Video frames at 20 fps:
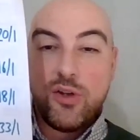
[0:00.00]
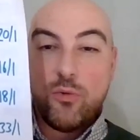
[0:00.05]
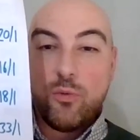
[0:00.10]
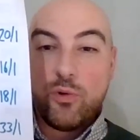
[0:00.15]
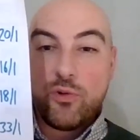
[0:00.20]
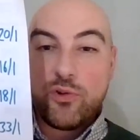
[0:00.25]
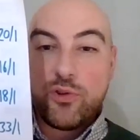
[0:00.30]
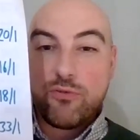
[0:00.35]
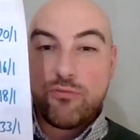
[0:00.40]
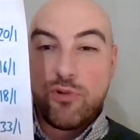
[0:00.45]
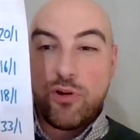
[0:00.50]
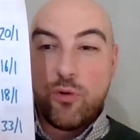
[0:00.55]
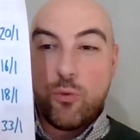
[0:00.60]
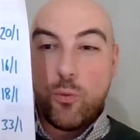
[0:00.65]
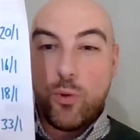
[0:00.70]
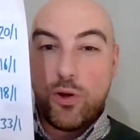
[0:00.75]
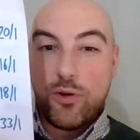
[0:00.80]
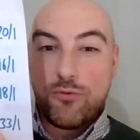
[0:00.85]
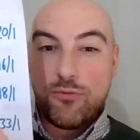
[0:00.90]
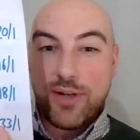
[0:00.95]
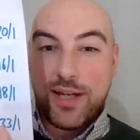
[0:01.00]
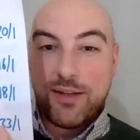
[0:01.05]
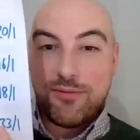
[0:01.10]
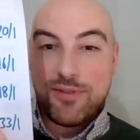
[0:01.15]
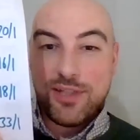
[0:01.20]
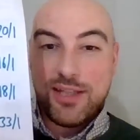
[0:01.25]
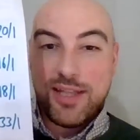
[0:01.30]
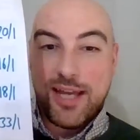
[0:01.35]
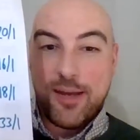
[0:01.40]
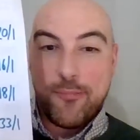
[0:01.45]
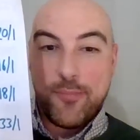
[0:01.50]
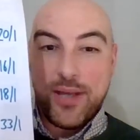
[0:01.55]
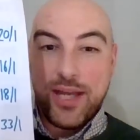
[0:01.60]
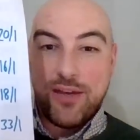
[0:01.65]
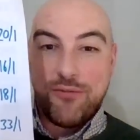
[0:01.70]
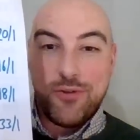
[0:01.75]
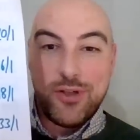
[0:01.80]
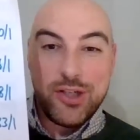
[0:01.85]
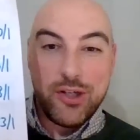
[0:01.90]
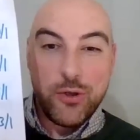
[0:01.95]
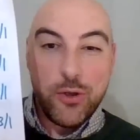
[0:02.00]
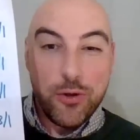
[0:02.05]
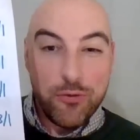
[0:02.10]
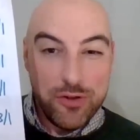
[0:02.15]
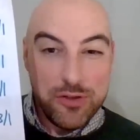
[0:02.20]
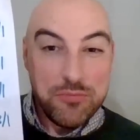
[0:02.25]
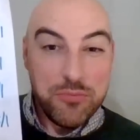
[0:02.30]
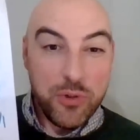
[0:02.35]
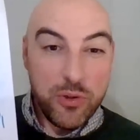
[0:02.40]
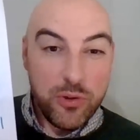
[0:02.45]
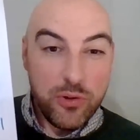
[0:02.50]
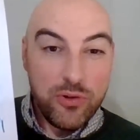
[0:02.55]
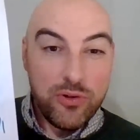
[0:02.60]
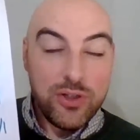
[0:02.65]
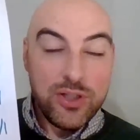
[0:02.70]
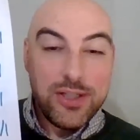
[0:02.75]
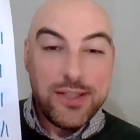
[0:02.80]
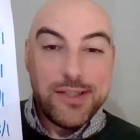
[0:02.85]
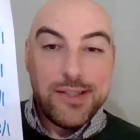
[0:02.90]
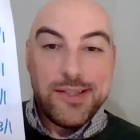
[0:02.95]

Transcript: was the wrong one round in that bet. If we'd done Oranmore,